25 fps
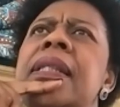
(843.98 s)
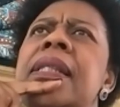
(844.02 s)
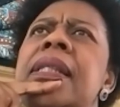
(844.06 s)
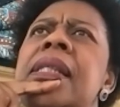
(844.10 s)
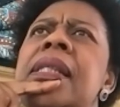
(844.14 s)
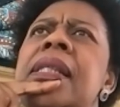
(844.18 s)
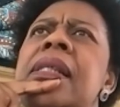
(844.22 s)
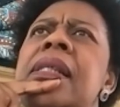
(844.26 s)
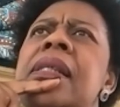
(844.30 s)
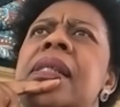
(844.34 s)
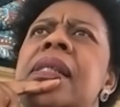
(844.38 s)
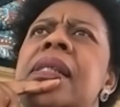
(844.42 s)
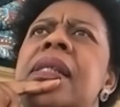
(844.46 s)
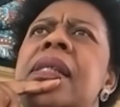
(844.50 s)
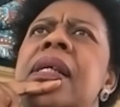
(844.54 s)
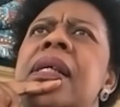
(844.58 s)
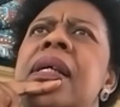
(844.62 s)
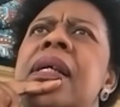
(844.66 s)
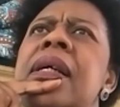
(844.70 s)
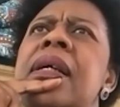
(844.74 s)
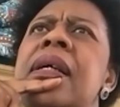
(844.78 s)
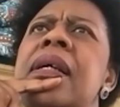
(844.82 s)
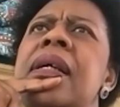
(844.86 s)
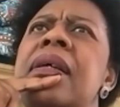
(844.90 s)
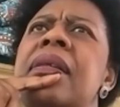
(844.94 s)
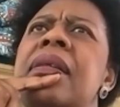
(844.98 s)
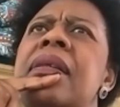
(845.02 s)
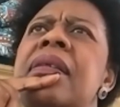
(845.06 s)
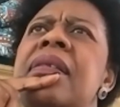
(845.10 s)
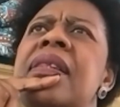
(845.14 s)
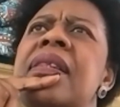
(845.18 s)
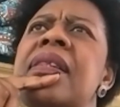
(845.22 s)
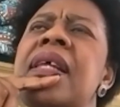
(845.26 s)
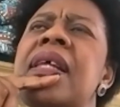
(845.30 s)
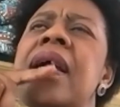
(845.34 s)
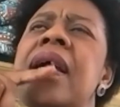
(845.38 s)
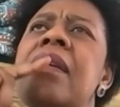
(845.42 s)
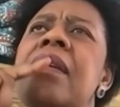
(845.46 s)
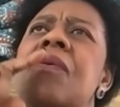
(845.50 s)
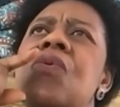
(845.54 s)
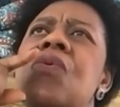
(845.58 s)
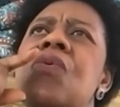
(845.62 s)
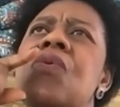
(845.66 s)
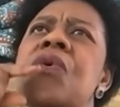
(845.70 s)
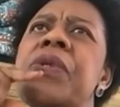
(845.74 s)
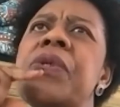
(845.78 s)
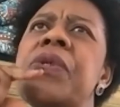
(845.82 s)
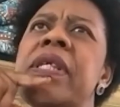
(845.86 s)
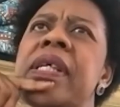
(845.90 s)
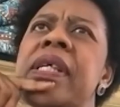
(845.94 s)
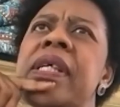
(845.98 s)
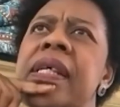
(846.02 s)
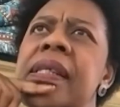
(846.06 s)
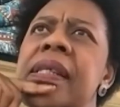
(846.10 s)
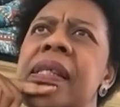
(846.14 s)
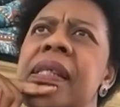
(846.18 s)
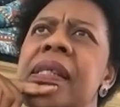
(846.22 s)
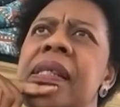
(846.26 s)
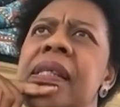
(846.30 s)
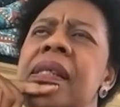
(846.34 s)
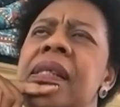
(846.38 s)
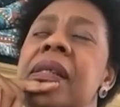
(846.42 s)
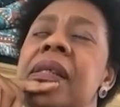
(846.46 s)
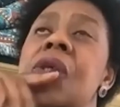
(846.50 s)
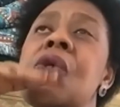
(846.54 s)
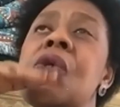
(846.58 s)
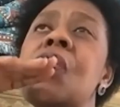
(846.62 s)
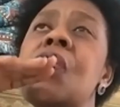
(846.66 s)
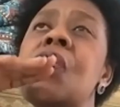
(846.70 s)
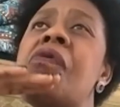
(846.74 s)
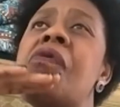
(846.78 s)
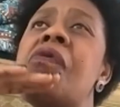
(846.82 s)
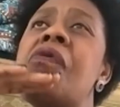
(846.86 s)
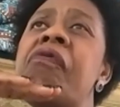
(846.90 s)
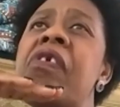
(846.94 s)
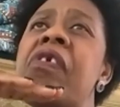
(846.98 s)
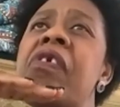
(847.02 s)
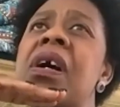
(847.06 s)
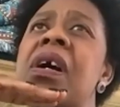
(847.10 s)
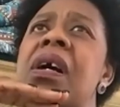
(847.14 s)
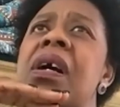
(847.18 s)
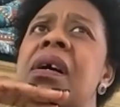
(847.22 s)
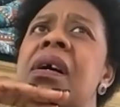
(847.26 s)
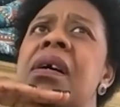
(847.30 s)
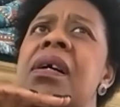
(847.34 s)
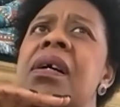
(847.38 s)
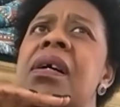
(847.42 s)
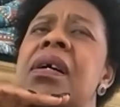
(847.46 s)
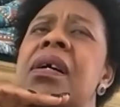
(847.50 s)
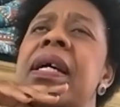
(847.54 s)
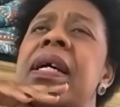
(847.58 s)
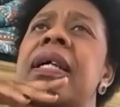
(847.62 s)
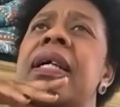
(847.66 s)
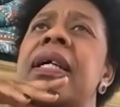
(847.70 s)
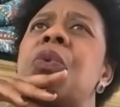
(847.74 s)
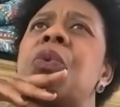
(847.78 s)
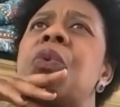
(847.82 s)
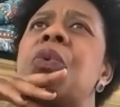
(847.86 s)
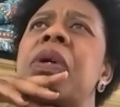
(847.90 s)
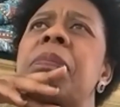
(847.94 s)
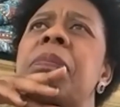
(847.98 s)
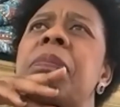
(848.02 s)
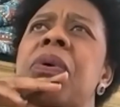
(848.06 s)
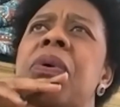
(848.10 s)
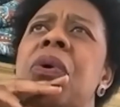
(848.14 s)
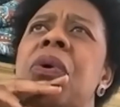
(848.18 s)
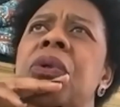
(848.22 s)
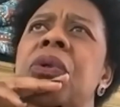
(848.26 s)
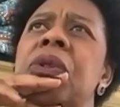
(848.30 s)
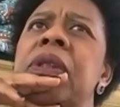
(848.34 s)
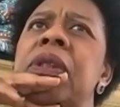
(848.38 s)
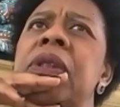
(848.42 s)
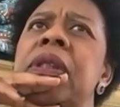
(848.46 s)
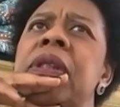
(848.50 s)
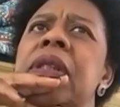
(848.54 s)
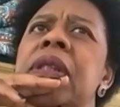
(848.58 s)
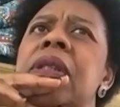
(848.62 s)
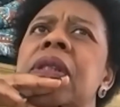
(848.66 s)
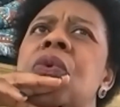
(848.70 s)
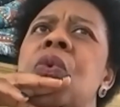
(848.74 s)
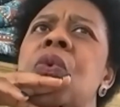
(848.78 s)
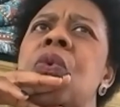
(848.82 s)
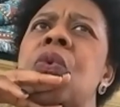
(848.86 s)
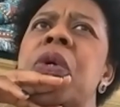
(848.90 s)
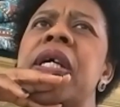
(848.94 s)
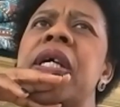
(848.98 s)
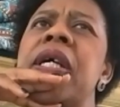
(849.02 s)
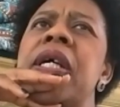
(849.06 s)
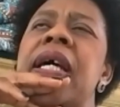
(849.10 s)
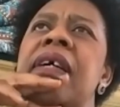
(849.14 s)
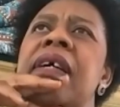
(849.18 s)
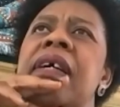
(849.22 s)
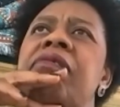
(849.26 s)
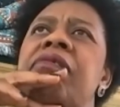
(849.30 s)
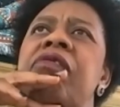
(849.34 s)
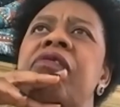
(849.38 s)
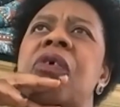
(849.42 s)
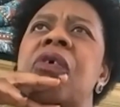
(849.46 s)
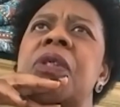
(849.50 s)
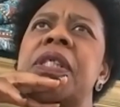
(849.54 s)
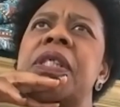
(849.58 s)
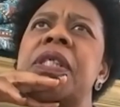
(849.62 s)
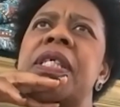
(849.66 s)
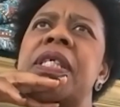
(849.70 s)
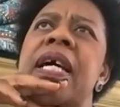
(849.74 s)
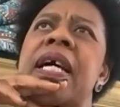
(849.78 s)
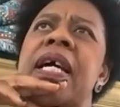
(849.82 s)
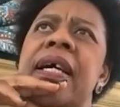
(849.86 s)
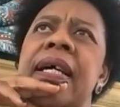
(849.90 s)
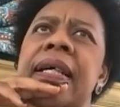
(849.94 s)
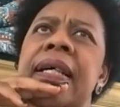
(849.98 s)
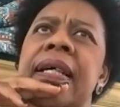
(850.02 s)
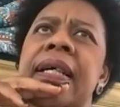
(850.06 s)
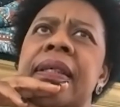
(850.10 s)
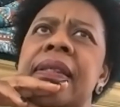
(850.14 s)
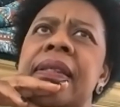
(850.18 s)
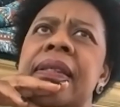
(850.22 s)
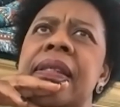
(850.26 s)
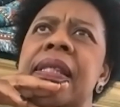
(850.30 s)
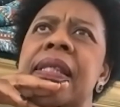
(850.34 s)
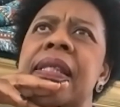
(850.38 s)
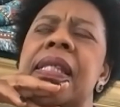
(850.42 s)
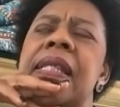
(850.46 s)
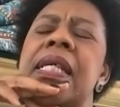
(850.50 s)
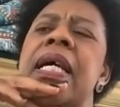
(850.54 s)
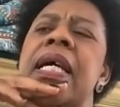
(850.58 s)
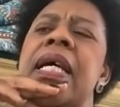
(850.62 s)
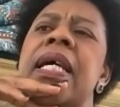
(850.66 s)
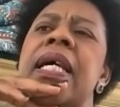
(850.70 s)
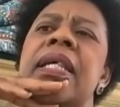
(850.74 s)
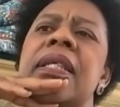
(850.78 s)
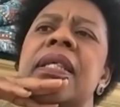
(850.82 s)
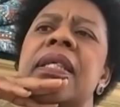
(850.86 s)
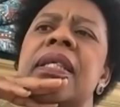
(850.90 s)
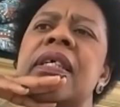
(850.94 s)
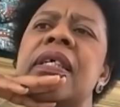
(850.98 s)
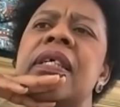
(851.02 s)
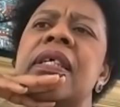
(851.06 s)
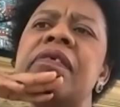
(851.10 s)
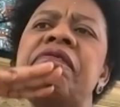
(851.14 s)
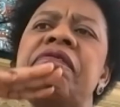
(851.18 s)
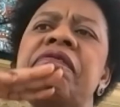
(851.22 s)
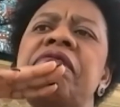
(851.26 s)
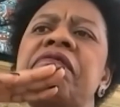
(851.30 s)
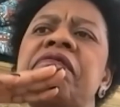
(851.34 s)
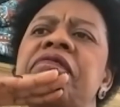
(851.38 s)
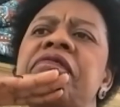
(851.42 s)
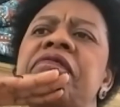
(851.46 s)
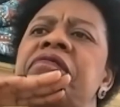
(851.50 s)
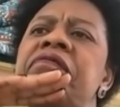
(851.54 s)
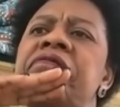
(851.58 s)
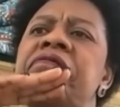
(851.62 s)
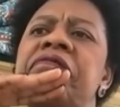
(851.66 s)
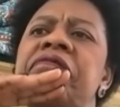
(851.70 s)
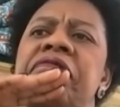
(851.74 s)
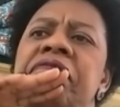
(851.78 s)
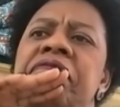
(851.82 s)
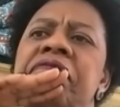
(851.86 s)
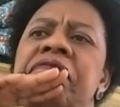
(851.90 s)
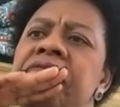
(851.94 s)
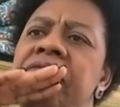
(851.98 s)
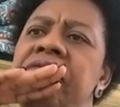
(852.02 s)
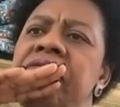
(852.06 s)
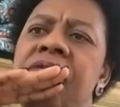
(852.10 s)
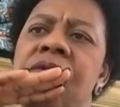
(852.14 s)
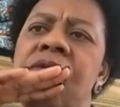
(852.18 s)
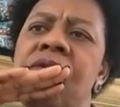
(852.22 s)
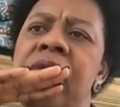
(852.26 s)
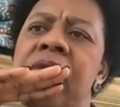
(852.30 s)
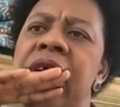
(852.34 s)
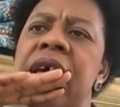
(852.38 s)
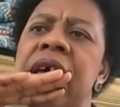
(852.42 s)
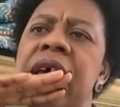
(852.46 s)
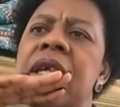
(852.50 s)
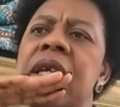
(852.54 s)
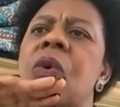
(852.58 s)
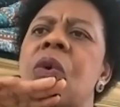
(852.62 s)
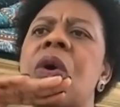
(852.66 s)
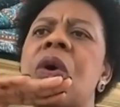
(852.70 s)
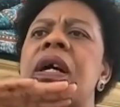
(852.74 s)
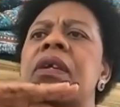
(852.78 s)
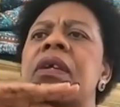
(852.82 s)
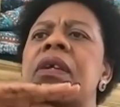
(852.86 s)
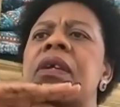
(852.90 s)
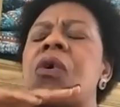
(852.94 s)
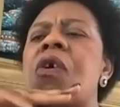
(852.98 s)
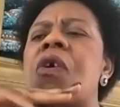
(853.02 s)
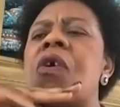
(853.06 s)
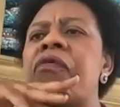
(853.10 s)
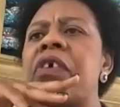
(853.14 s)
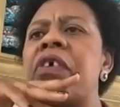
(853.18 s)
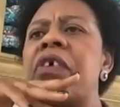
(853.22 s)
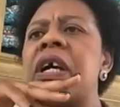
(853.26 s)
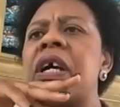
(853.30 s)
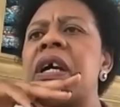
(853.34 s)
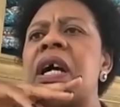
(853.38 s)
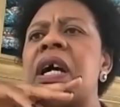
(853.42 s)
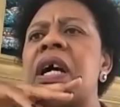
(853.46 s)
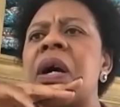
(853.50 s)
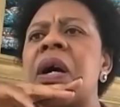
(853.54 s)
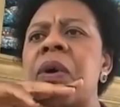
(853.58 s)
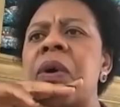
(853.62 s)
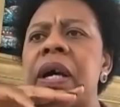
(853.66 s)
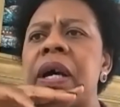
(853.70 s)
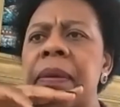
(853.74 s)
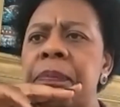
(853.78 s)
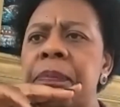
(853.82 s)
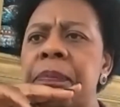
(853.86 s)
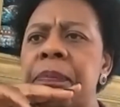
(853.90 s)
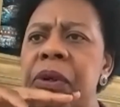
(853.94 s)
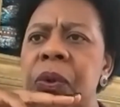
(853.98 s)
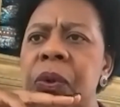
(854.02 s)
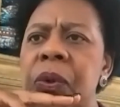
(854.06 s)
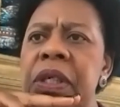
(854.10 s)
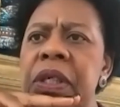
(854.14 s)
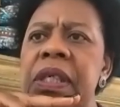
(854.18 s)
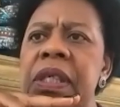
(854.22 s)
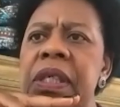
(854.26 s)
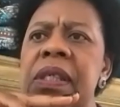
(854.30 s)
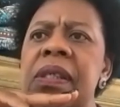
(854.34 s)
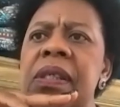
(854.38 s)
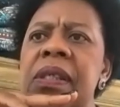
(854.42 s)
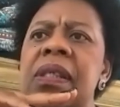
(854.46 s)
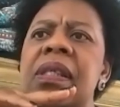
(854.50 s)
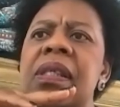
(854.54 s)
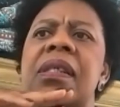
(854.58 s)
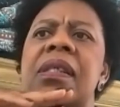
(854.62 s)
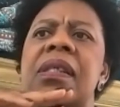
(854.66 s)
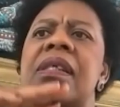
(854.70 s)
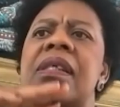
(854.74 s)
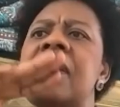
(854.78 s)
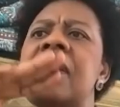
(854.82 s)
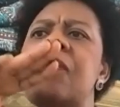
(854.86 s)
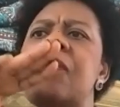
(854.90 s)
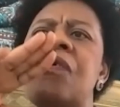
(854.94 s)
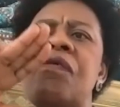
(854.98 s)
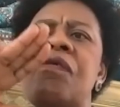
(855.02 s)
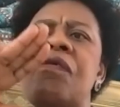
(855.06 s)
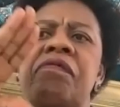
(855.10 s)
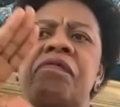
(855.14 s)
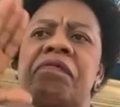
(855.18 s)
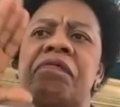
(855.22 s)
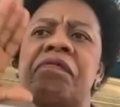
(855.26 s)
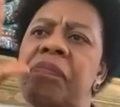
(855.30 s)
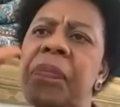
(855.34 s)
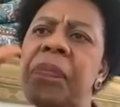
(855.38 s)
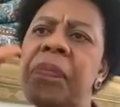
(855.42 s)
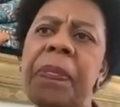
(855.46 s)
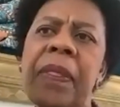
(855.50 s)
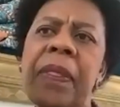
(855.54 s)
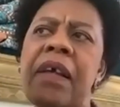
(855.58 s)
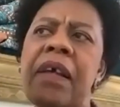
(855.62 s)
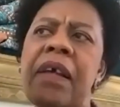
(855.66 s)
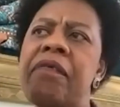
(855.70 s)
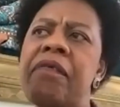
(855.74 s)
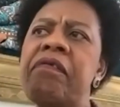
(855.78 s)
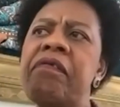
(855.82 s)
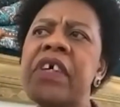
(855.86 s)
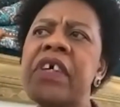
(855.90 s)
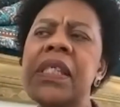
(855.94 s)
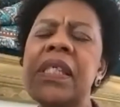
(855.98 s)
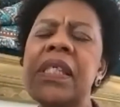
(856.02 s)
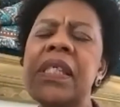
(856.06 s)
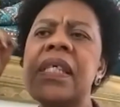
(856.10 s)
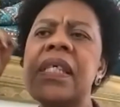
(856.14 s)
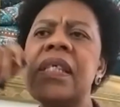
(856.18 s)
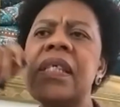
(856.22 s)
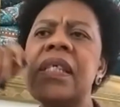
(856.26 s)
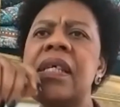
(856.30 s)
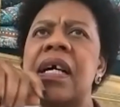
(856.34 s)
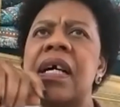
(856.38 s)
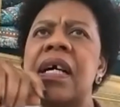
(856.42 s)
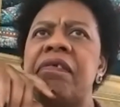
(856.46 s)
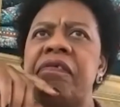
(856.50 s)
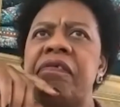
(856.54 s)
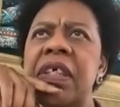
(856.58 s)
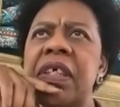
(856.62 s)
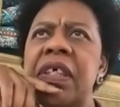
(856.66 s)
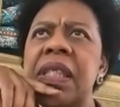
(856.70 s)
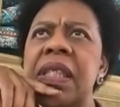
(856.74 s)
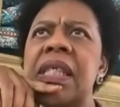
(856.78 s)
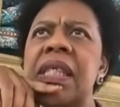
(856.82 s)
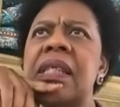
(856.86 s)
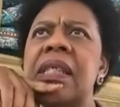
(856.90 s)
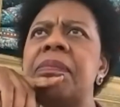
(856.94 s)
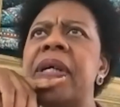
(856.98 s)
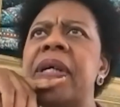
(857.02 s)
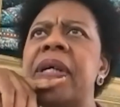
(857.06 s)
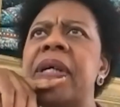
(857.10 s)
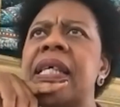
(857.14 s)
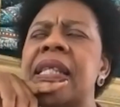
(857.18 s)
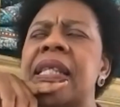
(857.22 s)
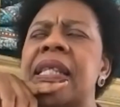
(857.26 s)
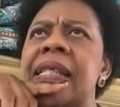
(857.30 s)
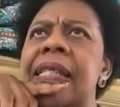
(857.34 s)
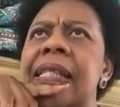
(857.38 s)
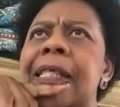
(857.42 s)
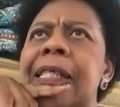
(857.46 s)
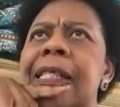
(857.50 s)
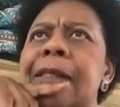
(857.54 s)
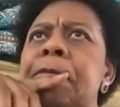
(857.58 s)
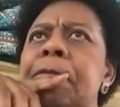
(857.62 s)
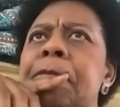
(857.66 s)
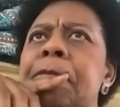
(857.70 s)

is, thank goodness, so far at Wiphold, we have not had any one of our employees, fatally affected by this.